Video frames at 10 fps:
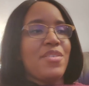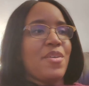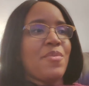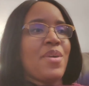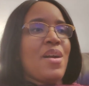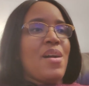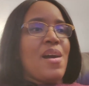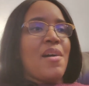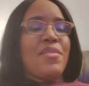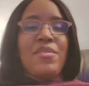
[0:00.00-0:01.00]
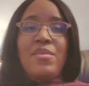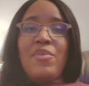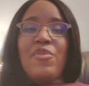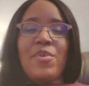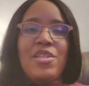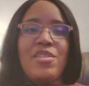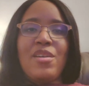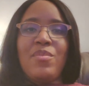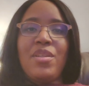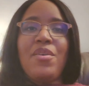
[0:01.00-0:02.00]
So I'll leave some information
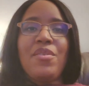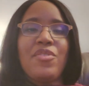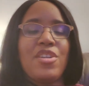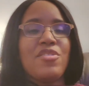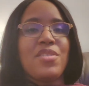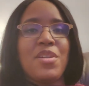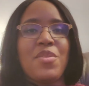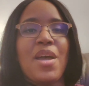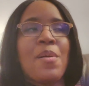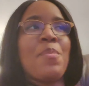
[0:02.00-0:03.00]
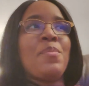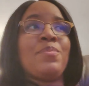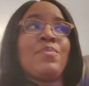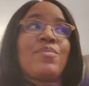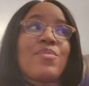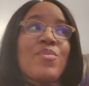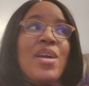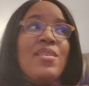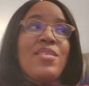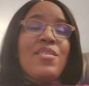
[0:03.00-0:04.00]
down below if you're interested in that.
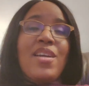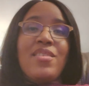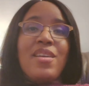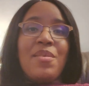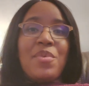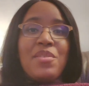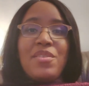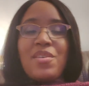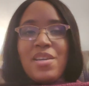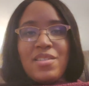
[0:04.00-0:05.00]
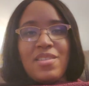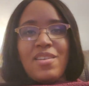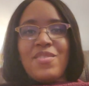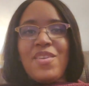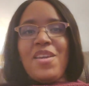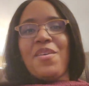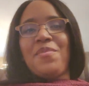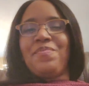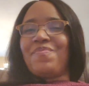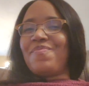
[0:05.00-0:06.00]
But until next time, I'll see you guys in the next
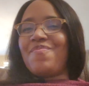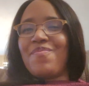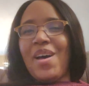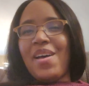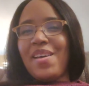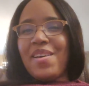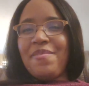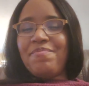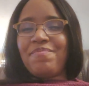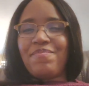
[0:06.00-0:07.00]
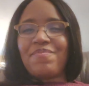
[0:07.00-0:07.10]
video. Bye!